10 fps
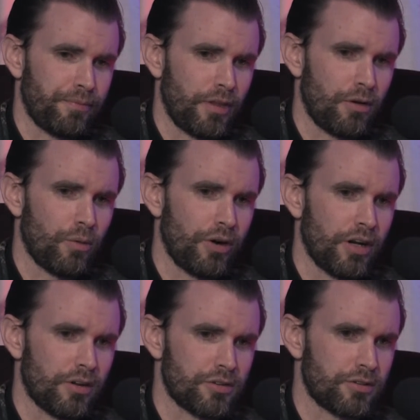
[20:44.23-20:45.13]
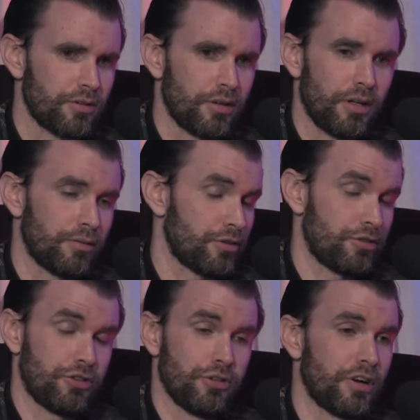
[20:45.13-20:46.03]
Where else?
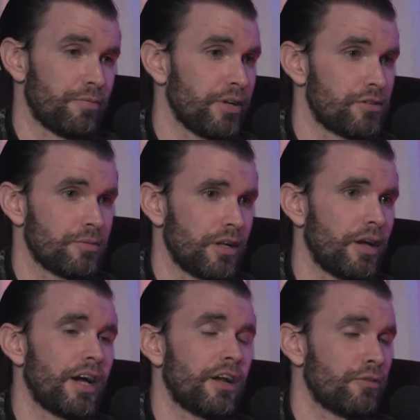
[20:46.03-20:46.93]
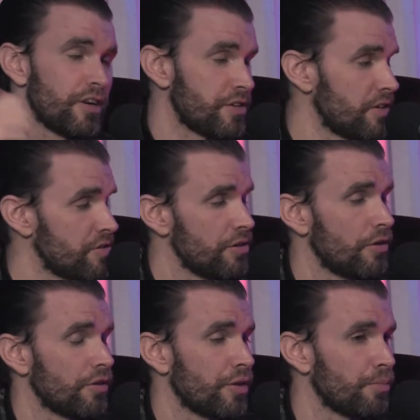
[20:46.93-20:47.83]
Shoot, I played so many. I had a residency
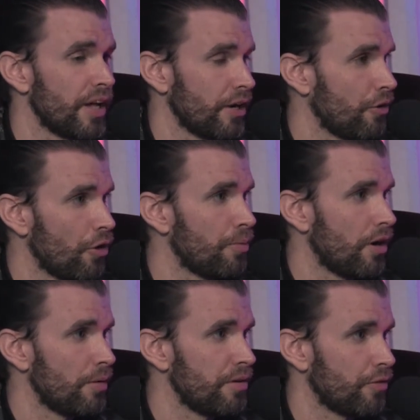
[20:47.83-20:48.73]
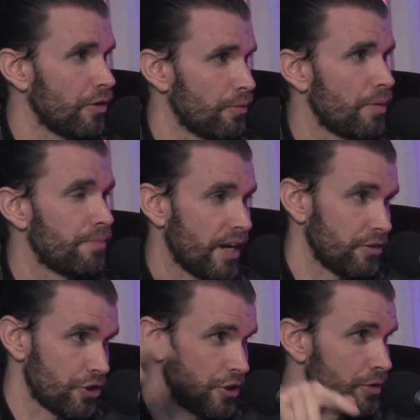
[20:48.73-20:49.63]
over at the Black Crow Bar before it went back
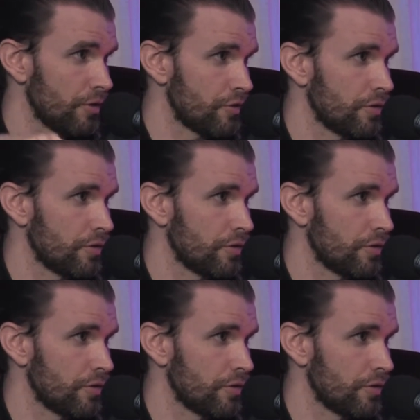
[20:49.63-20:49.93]
to Shooters.